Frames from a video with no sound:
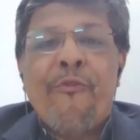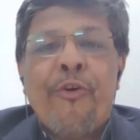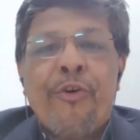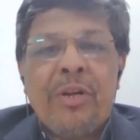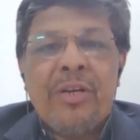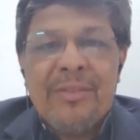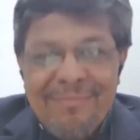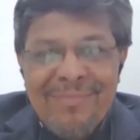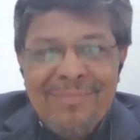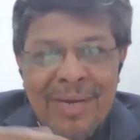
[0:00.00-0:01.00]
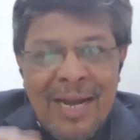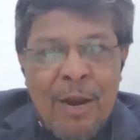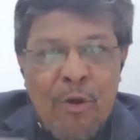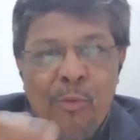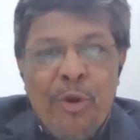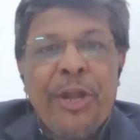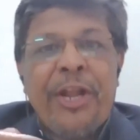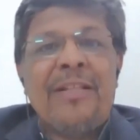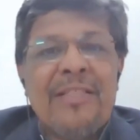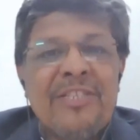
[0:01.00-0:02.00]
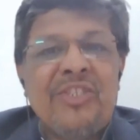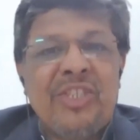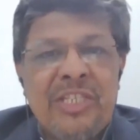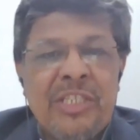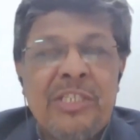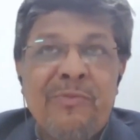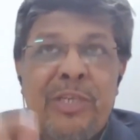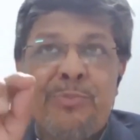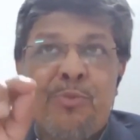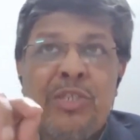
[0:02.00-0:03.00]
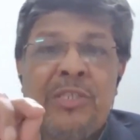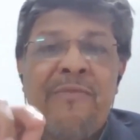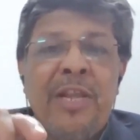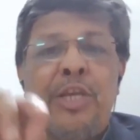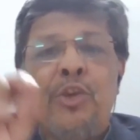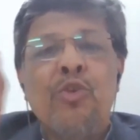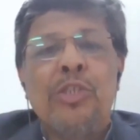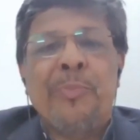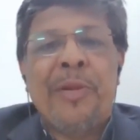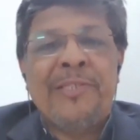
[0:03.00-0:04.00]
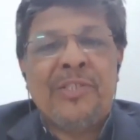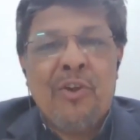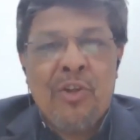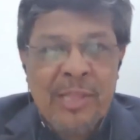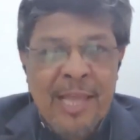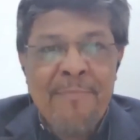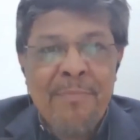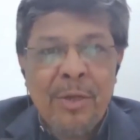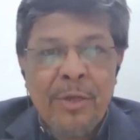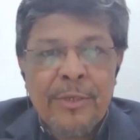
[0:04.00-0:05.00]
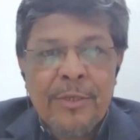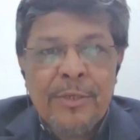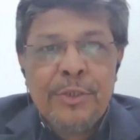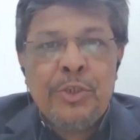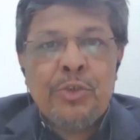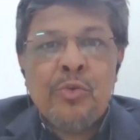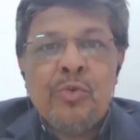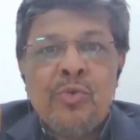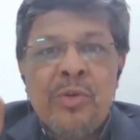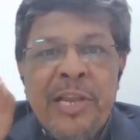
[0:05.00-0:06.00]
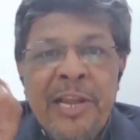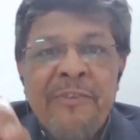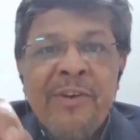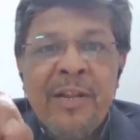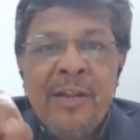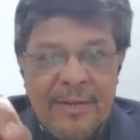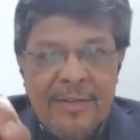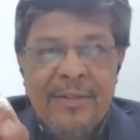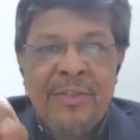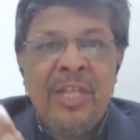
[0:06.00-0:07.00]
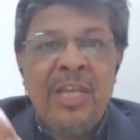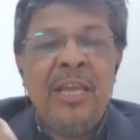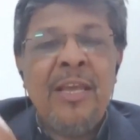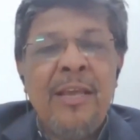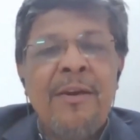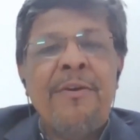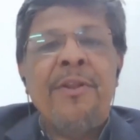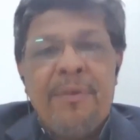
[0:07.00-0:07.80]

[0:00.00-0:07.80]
for accommodating these changes, which puts a very huge pressure on them to deliver the